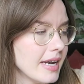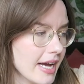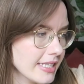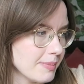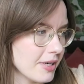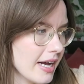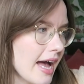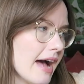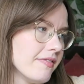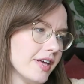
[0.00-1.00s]
Next book I
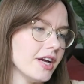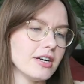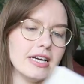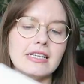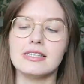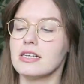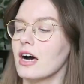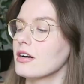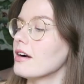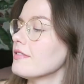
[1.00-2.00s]
have here is
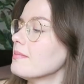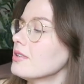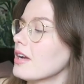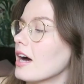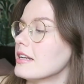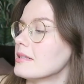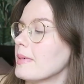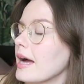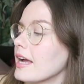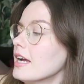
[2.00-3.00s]
Daughter of the Moon Goddess
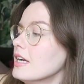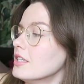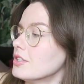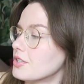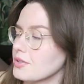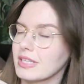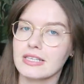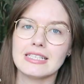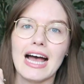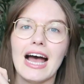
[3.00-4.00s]
by Sue
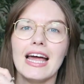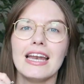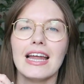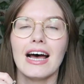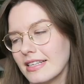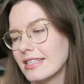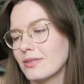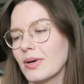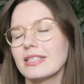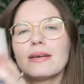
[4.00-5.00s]
Lynn Tan.
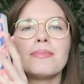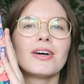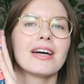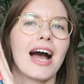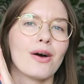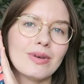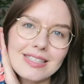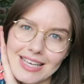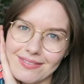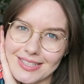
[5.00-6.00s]
This was a book I
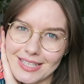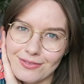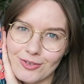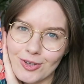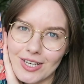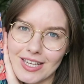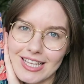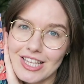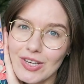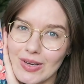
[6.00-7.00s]
was gifted for the
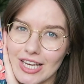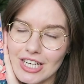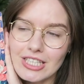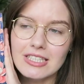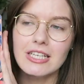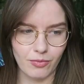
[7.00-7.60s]
New Year's.